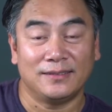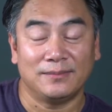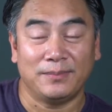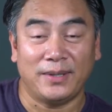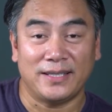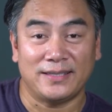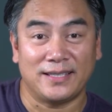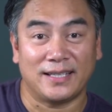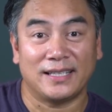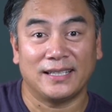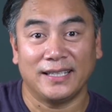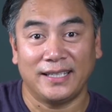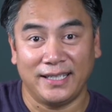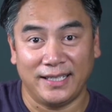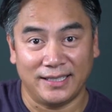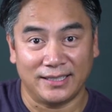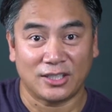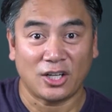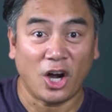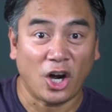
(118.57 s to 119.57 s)
basically
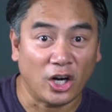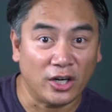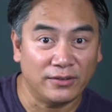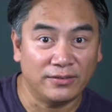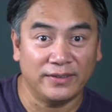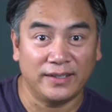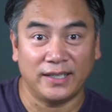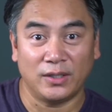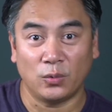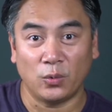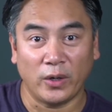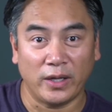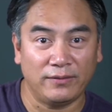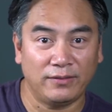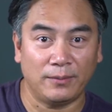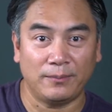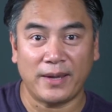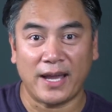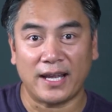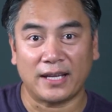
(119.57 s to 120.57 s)
in carving and
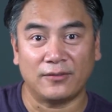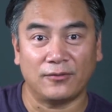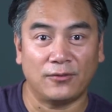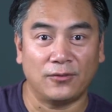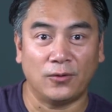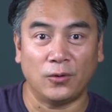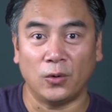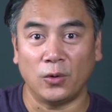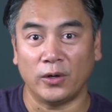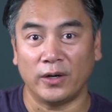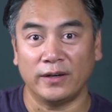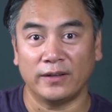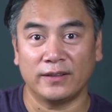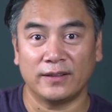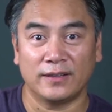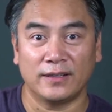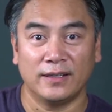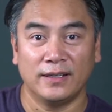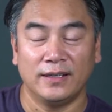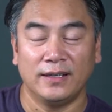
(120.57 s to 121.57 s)
waving back and
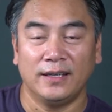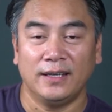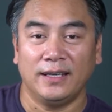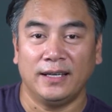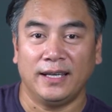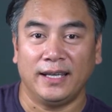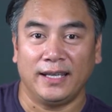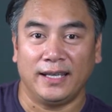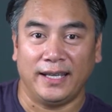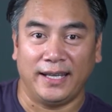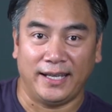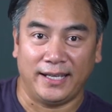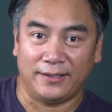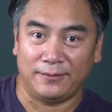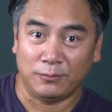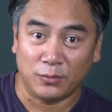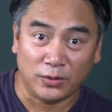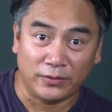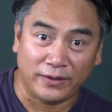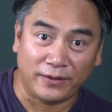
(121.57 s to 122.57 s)
forth
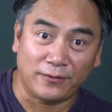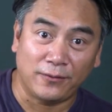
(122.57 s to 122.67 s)
and moving